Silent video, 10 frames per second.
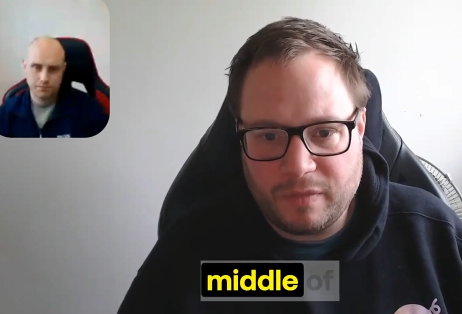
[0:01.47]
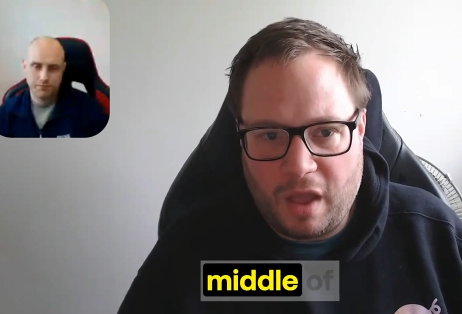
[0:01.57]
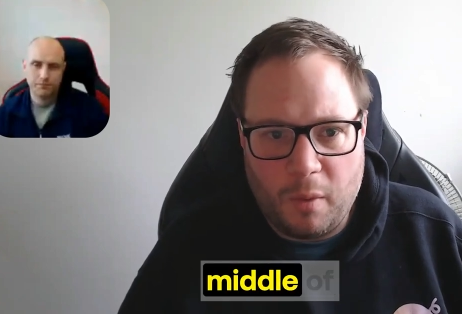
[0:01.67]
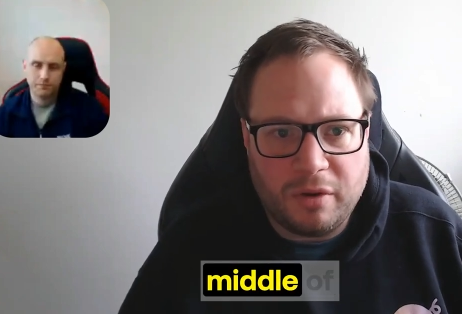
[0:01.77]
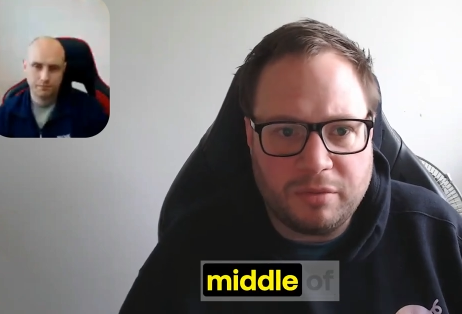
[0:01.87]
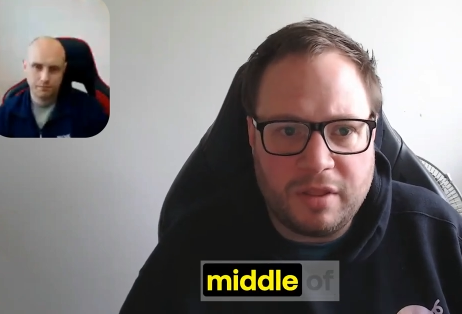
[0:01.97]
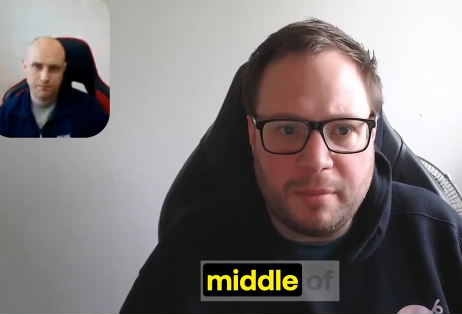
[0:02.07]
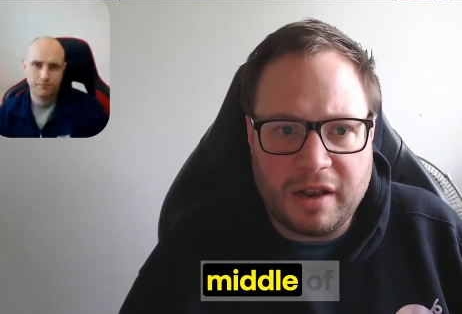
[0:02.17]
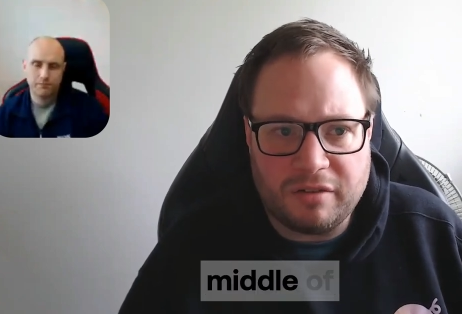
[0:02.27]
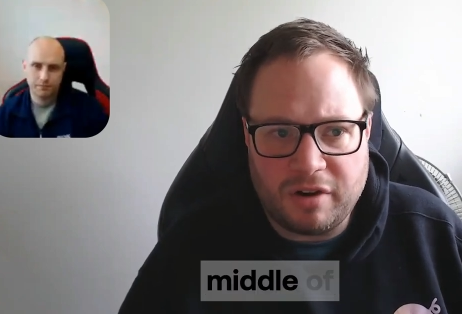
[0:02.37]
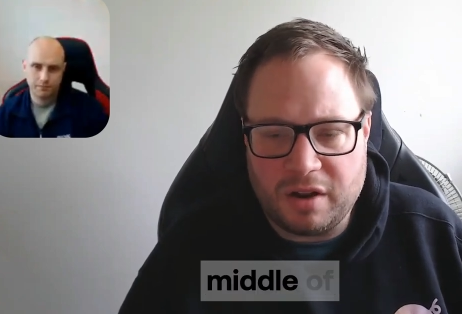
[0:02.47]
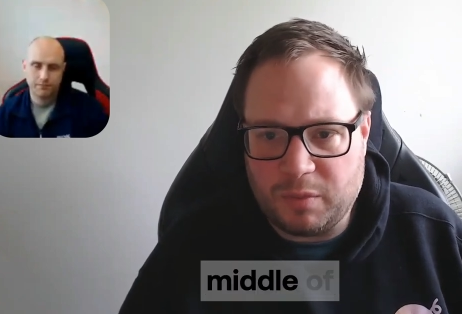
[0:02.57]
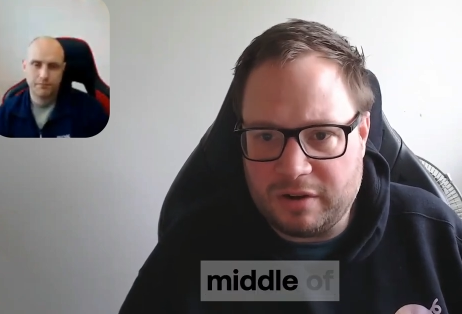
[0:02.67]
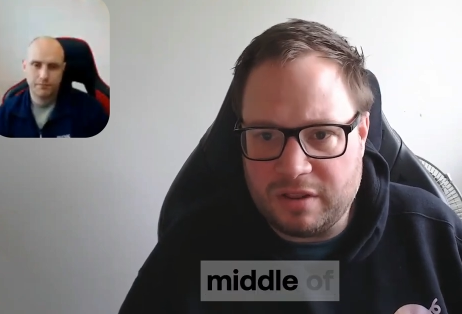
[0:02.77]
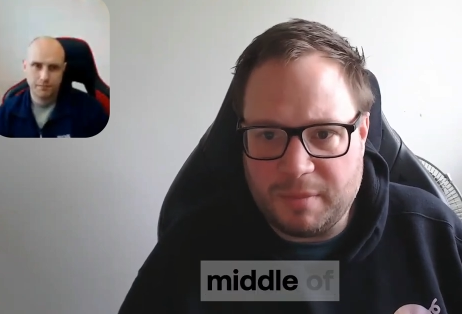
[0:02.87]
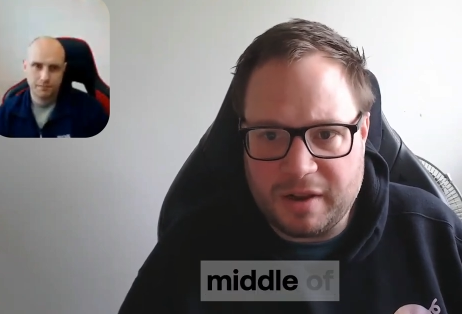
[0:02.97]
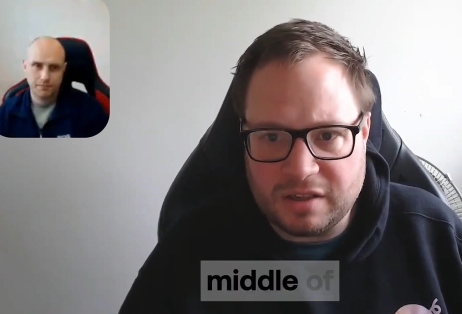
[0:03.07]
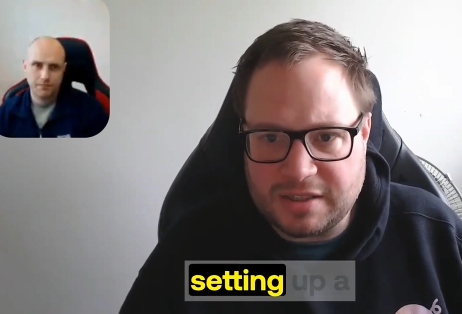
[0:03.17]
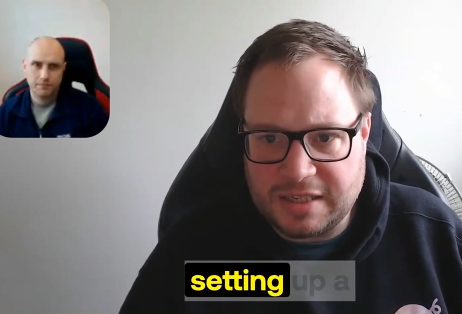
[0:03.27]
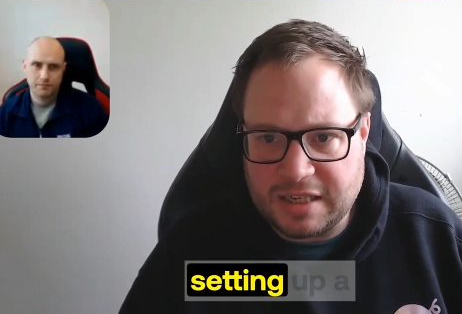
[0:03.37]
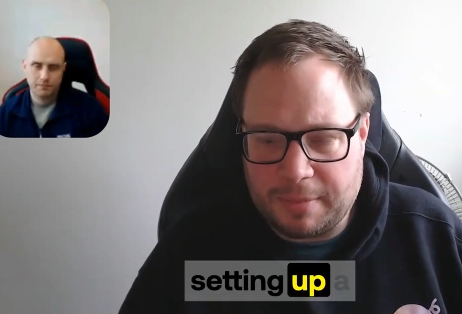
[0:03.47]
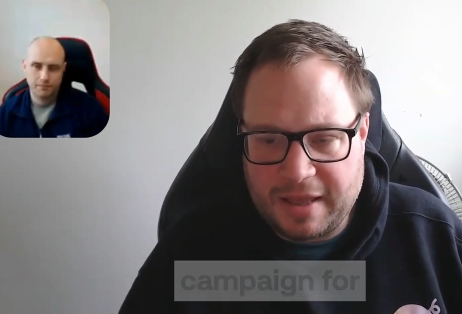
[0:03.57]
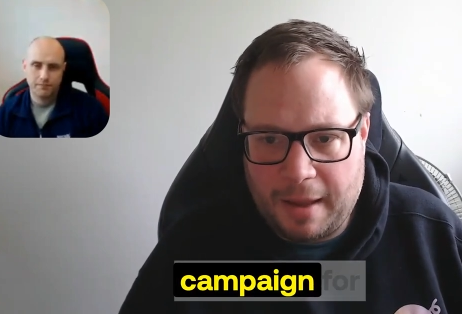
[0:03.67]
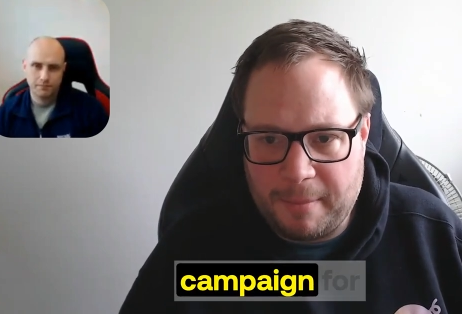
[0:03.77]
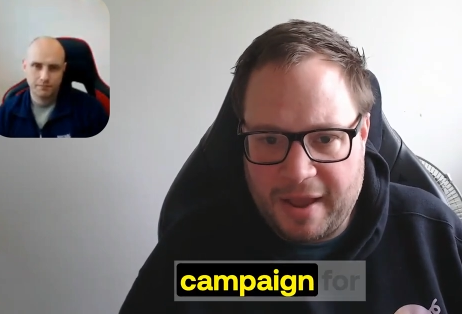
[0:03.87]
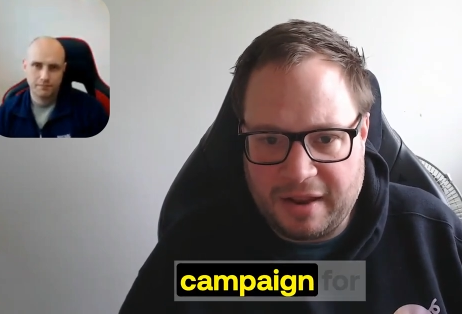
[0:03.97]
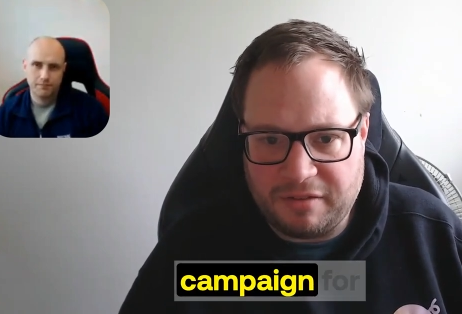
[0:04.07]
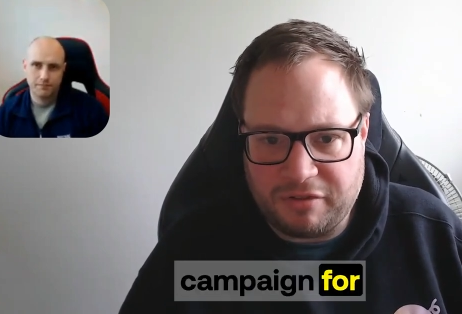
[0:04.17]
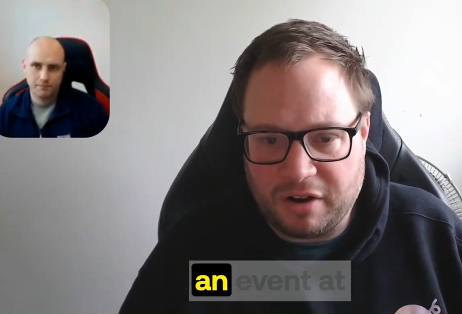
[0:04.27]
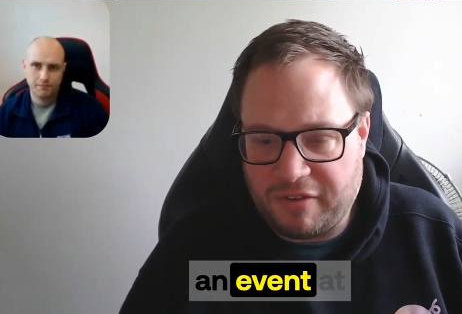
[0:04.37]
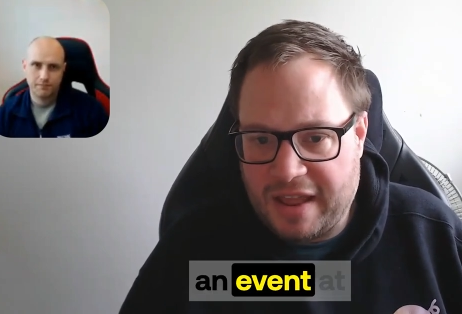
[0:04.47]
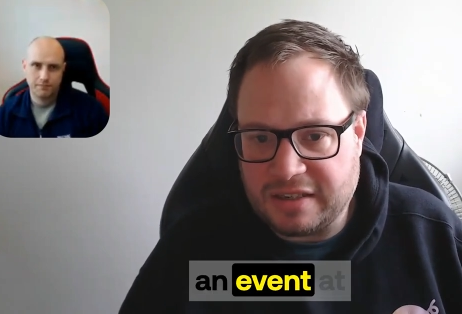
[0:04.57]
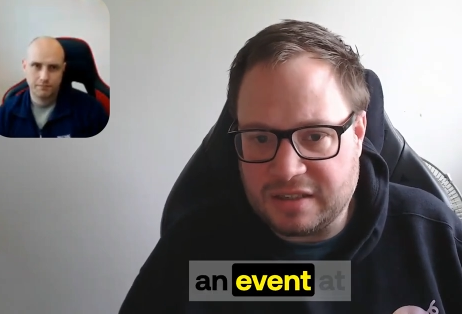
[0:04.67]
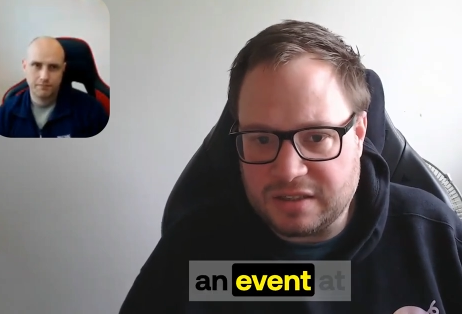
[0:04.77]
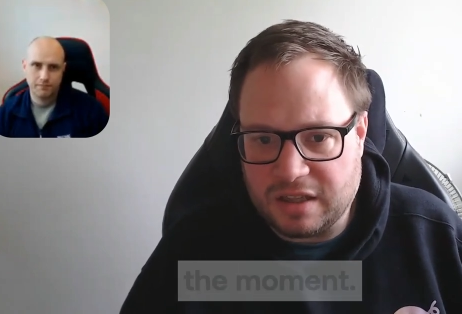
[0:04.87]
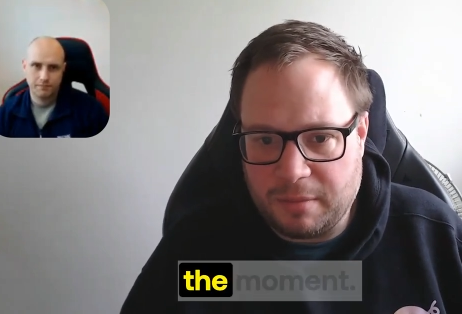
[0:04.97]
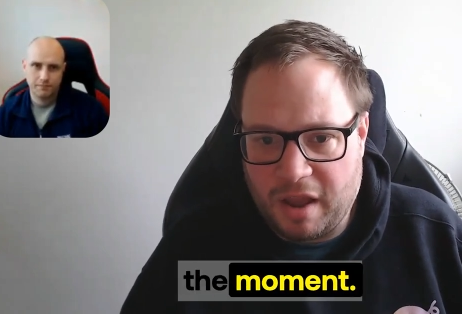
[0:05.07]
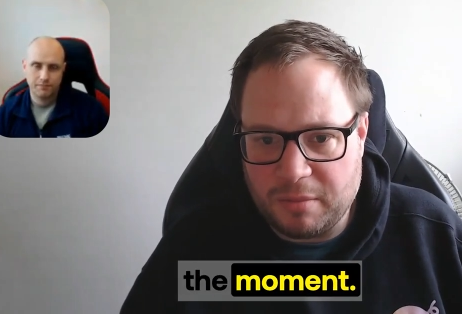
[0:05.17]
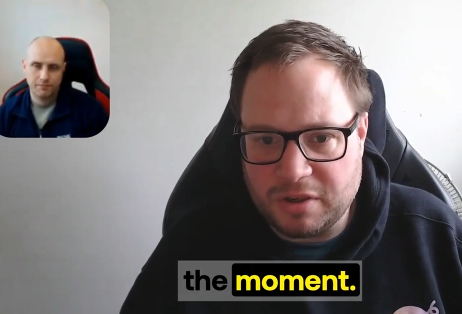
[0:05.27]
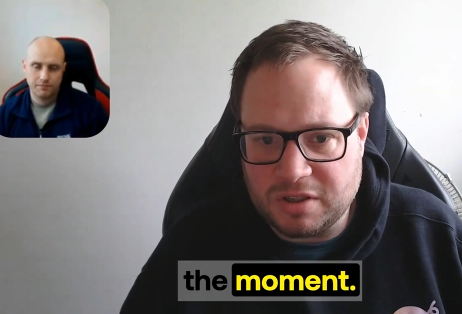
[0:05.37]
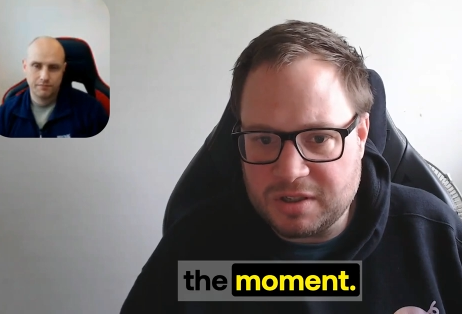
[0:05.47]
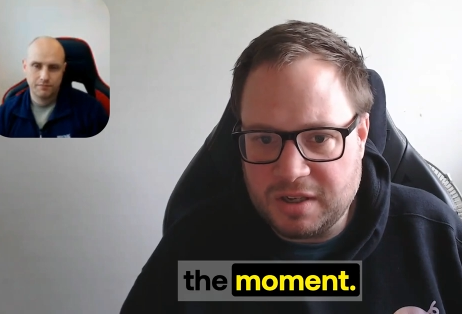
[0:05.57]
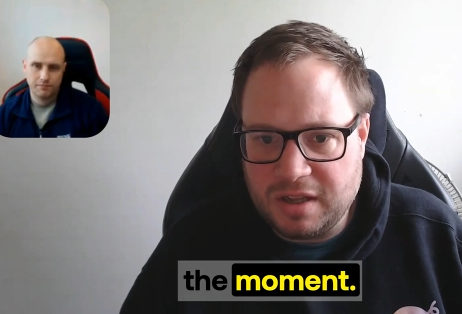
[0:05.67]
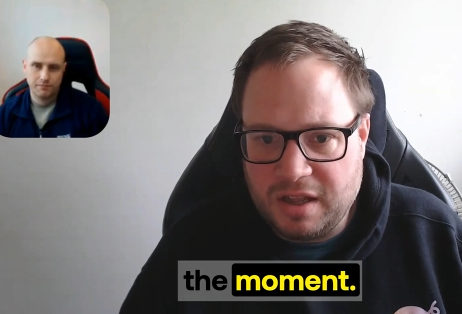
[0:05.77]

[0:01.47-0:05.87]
Speaker 1: Oh, we're in the middle of we're in the middle of setting up a campaign for an event at the moment.